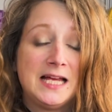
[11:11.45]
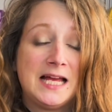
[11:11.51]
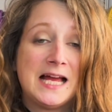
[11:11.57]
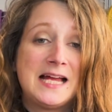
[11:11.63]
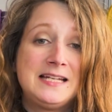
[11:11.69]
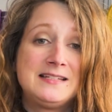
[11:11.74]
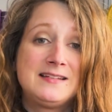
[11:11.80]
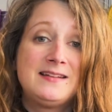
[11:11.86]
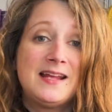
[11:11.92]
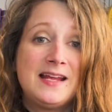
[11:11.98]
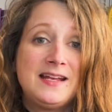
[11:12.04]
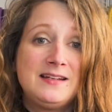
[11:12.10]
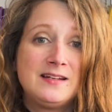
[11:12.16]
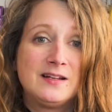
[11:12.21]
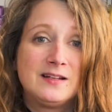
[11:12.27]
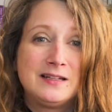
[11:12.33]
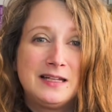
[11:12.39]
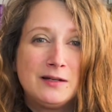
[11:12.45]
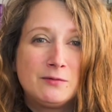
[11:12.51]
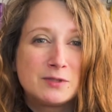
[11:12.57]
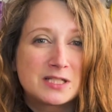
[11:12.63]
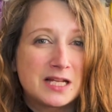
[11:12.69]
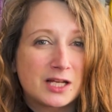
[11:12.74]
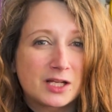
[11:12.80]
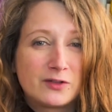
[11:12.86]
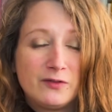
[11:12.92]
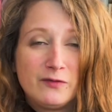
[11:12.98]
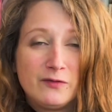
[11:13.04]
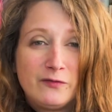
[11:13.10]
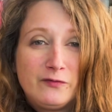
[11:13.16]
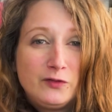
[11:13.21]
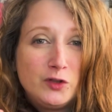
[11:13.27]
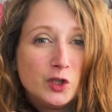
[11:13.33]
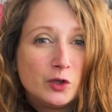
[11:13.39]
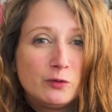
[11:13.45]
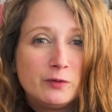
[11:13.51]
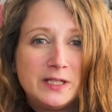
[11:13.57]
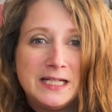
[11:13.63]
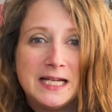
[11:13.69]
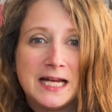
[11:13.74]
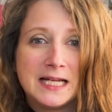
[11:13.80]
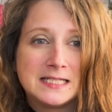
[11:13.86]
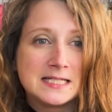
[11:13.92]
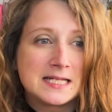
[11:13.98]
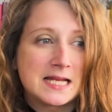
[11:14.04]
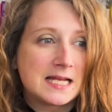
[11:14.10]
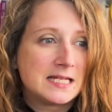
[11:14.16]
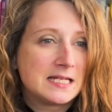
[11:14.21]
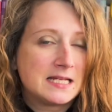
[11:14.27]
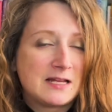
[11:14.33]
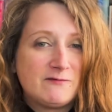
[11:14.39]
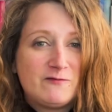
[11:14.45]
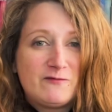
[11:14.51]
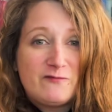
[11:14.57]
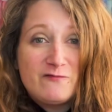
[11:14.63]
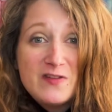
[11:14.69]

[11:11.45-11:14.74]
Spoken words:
and then there was like fury and